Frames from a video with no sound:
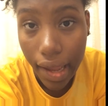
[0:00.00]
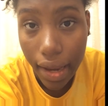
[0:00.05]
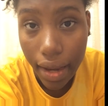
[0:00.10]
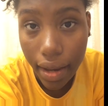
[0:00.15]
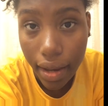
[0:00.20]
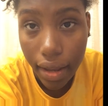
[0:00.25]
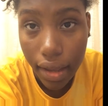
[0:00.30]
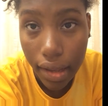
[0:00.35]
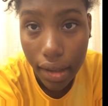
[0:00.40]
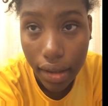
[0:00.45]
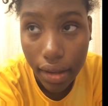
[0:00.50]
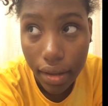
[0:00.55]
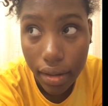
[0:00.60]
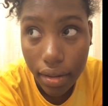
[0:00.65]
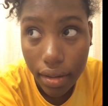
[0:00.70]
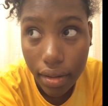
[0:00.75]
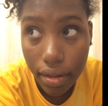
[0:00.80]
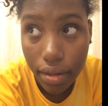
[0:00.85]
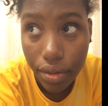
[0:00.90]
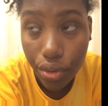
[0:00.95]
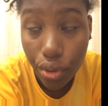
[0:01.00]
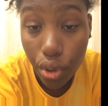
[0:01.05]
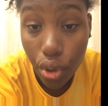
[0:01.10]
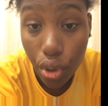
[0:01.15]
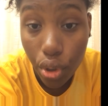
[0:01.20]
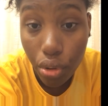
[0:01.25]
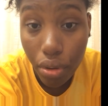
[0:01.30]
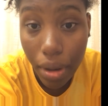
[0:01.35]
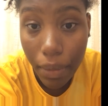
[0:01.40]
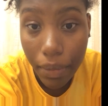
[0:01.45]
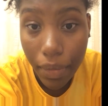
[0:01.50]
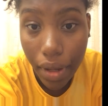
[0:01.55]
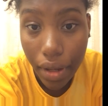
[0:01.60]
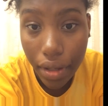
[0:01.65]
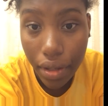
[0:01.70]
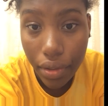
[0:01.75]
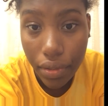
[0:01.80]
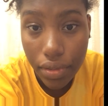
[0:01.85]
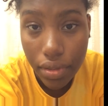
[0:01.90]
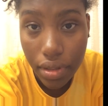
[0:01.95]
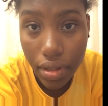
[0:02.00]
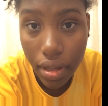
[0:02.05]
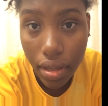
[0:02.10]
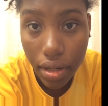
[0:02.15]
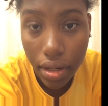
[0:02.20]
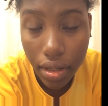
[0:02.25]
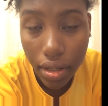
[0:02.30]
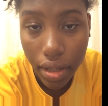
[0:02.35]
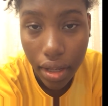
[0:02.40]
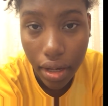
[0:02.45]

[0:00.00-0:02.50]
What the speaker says: And no, I'm not using any